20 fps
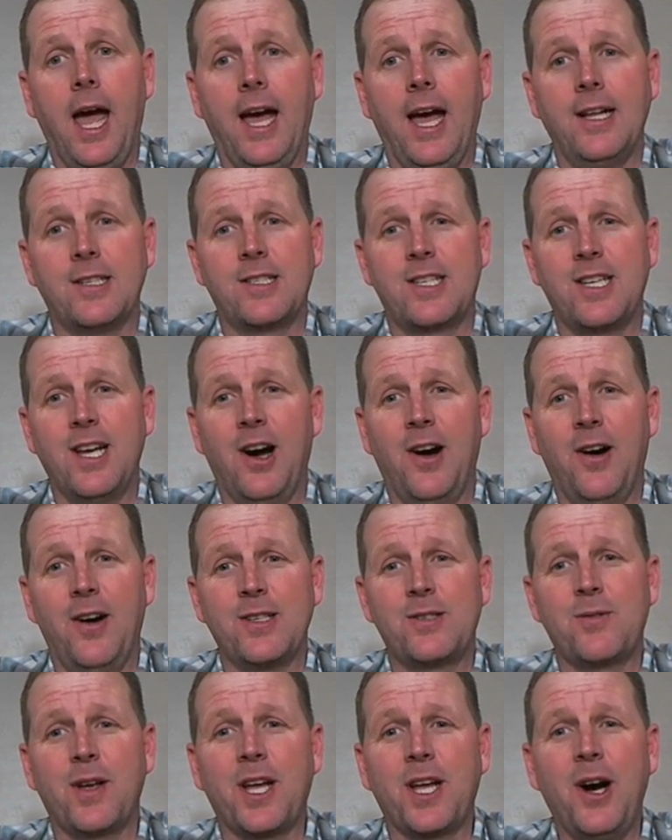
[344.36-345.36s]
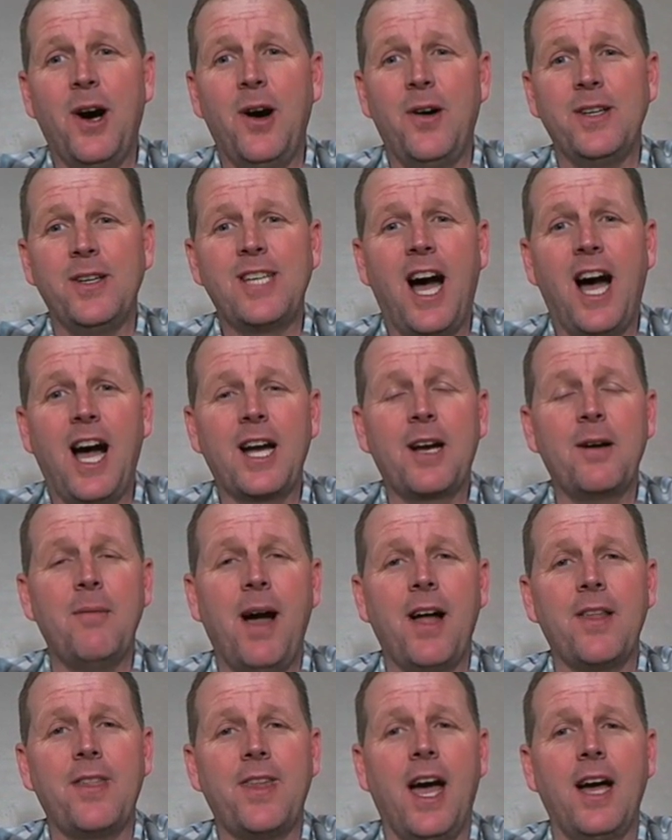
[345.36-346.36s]
And so as we go and talk
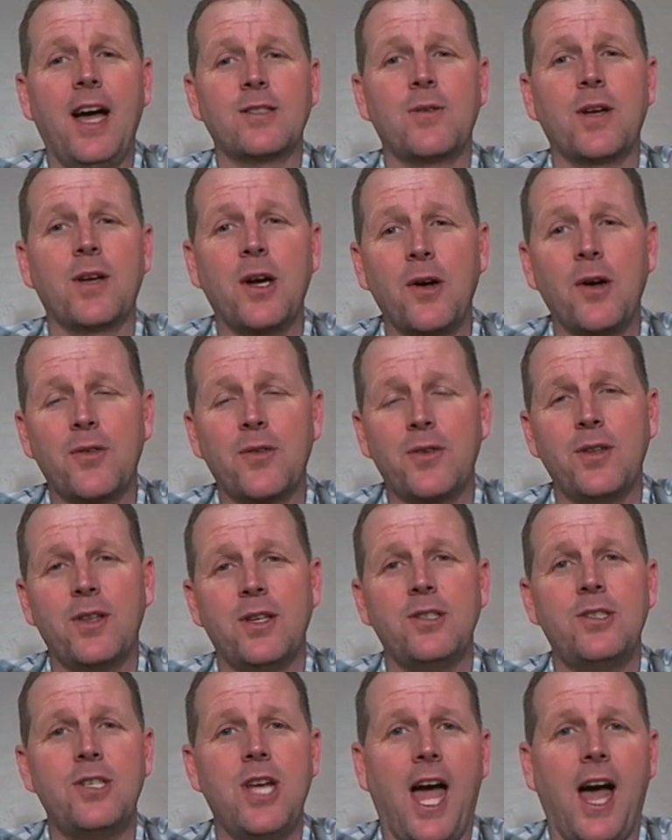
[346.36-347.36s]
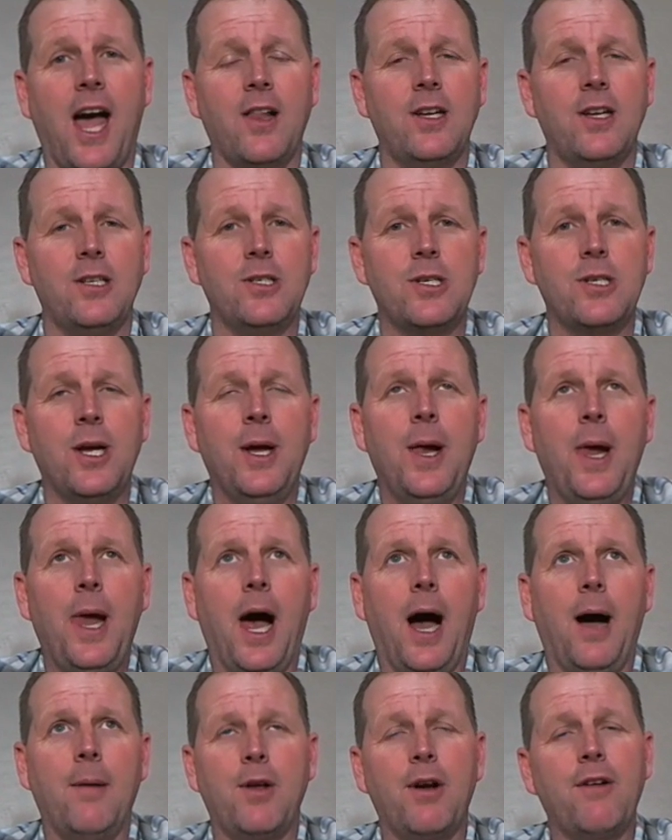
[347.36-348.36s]
about that, as we go through the challenge,
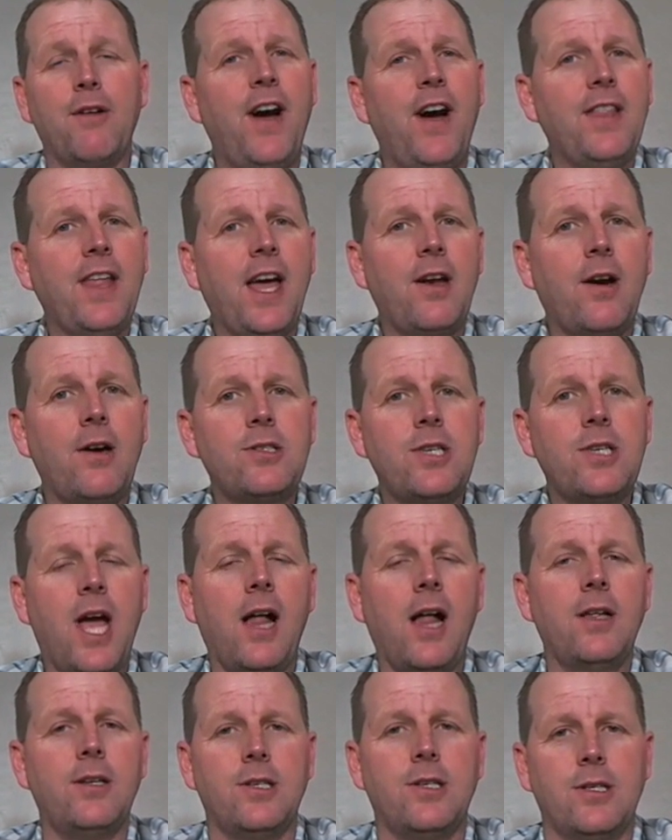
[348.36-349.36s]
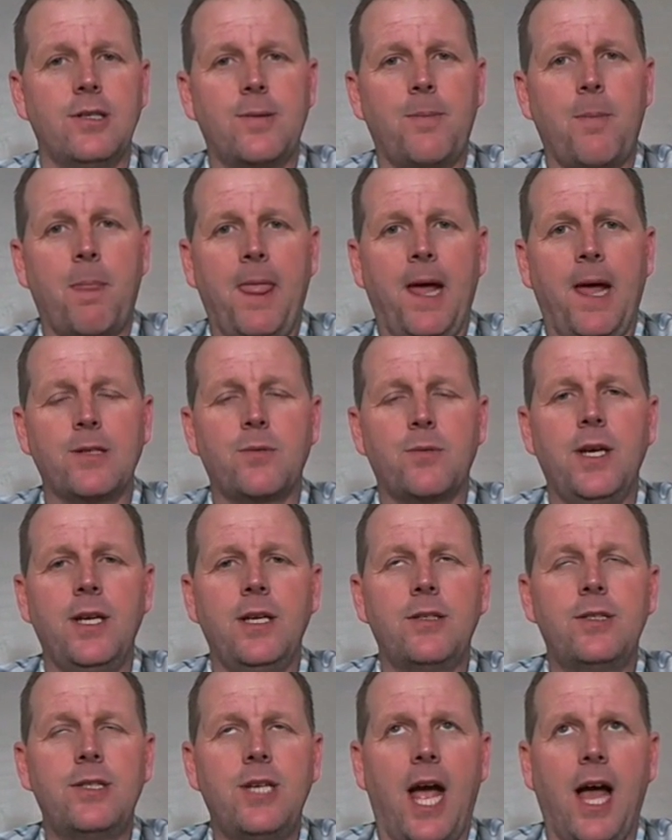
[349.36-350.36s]
you'll find that in our challenges. As
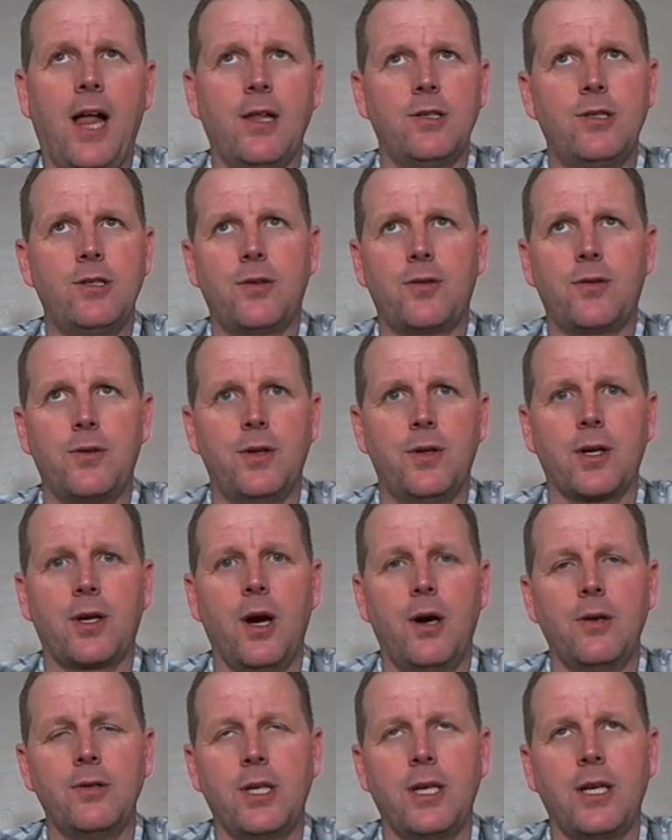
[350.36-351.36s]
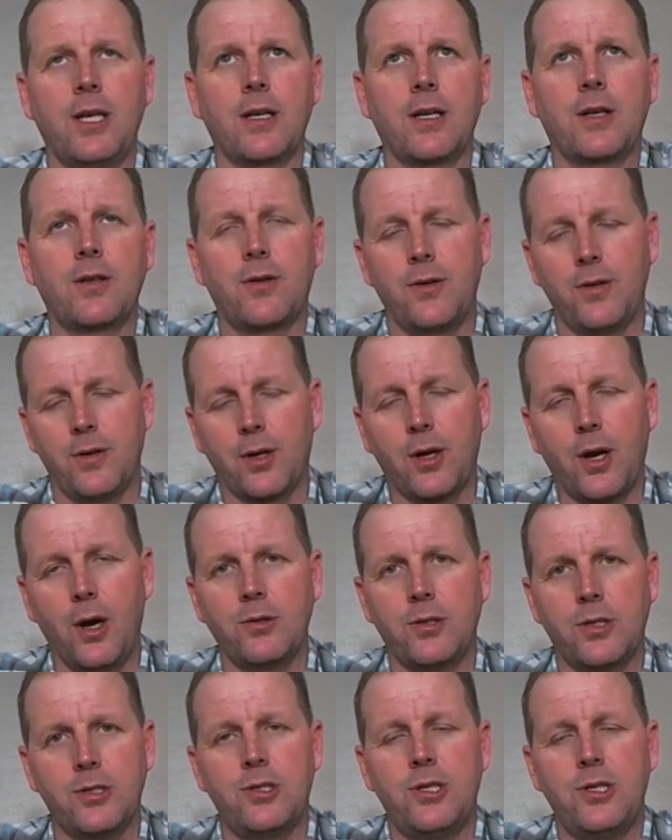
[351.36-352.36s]
we challenge you through the
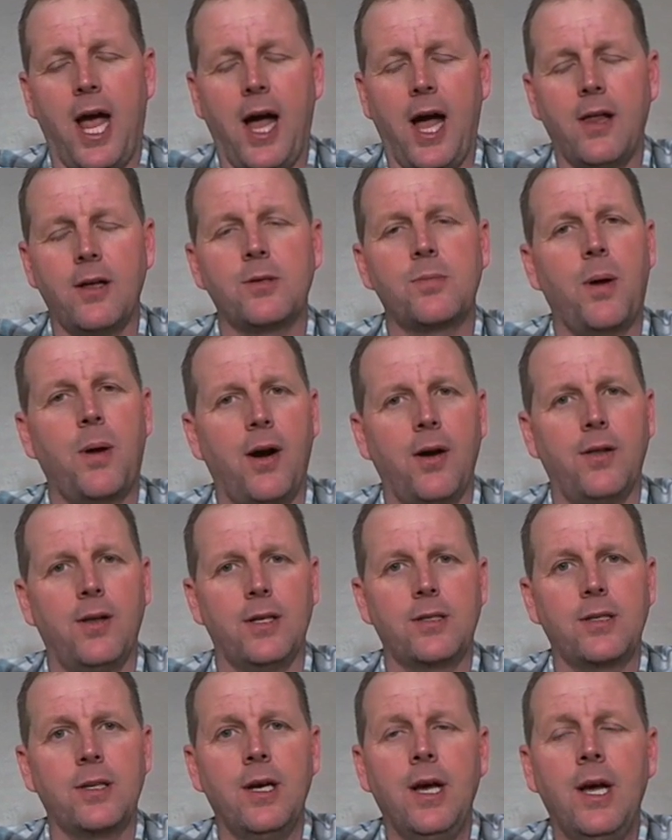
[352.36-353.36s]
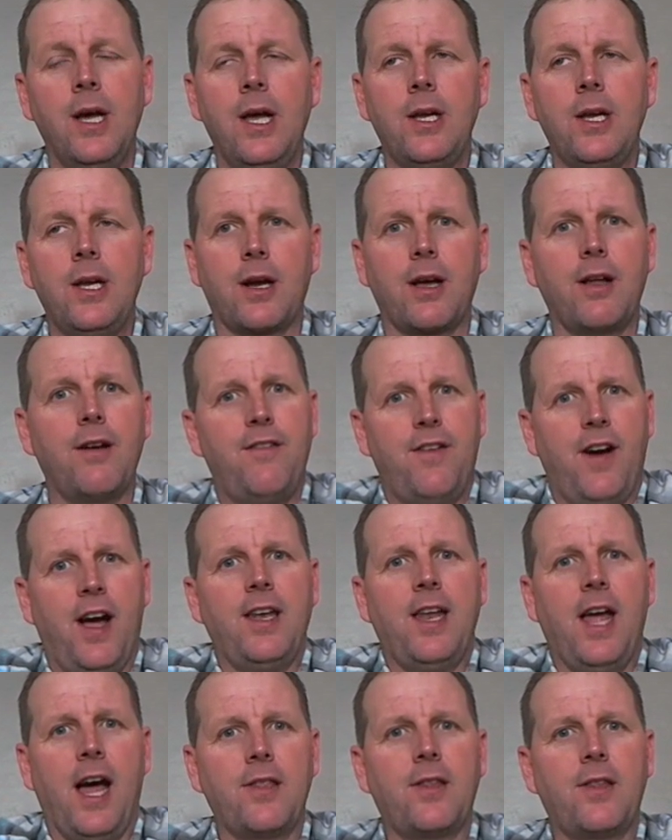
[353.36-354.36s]
coach's challenge part of this, you're going to
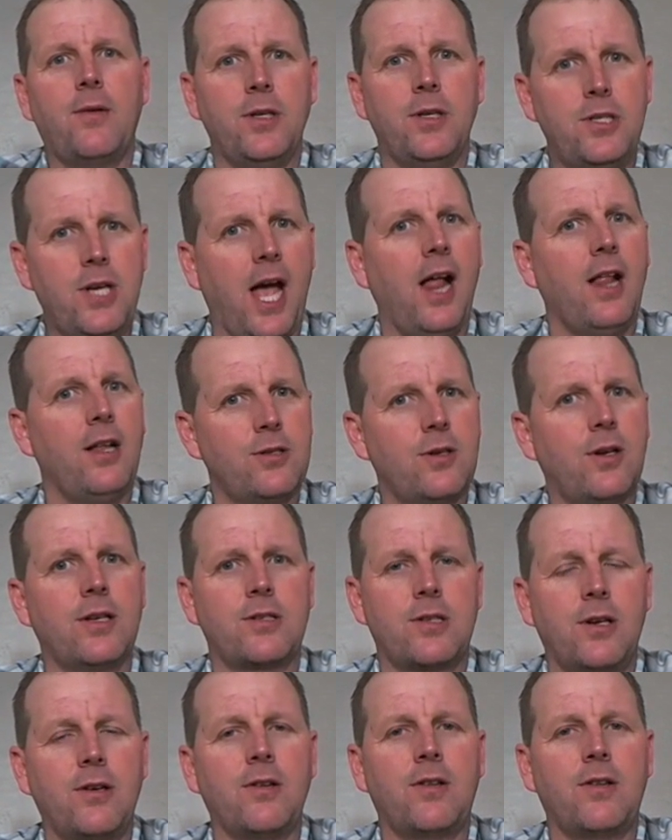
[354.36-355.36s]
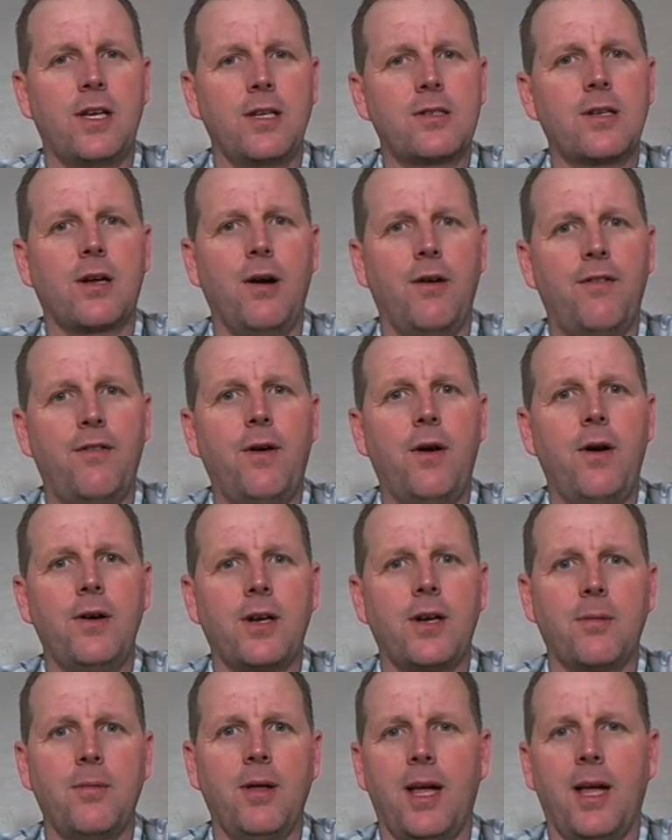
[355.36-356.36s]
find out that we challenge you on certain things to go
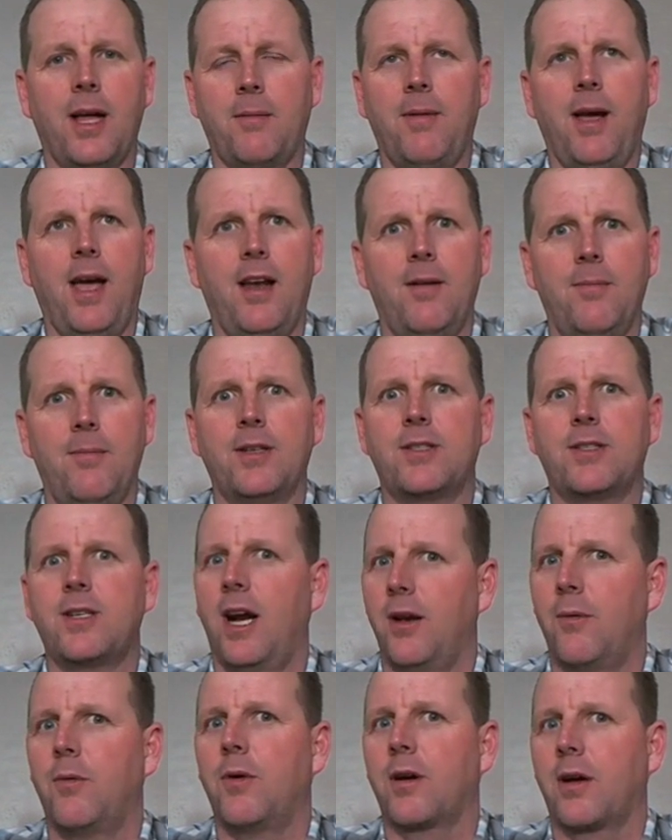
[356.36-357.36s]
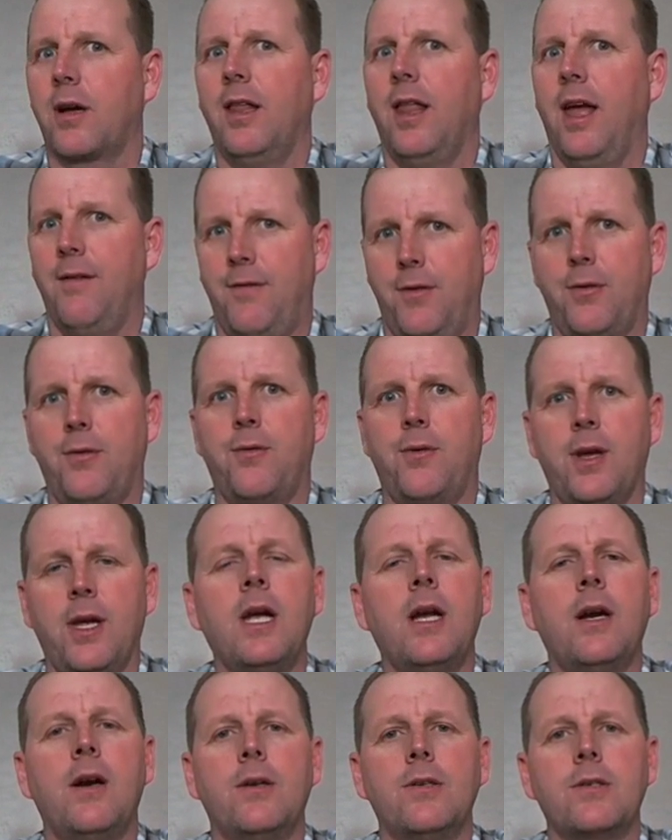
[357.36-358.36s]
forward. And you're going to be like, man, I've been trying to work on that for 3
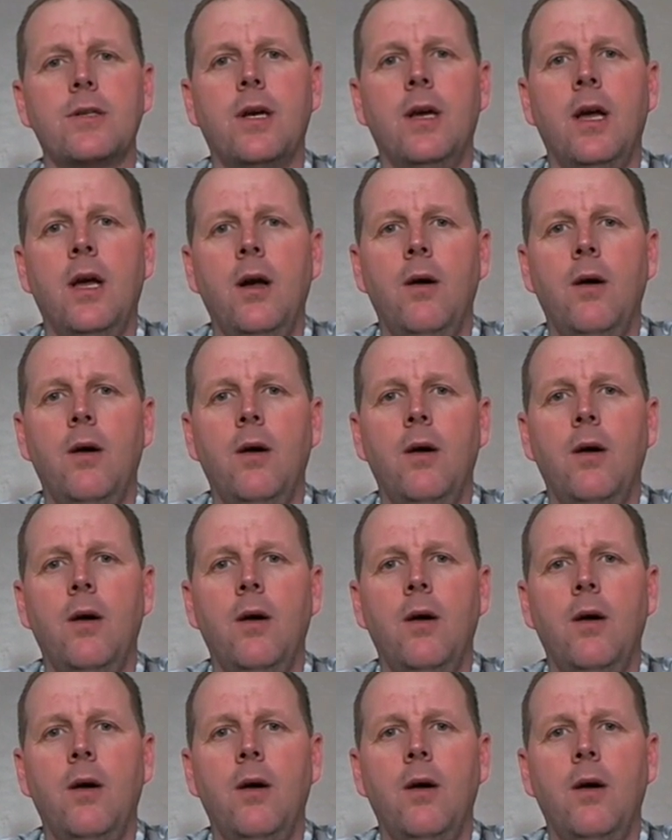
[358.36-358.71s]
years.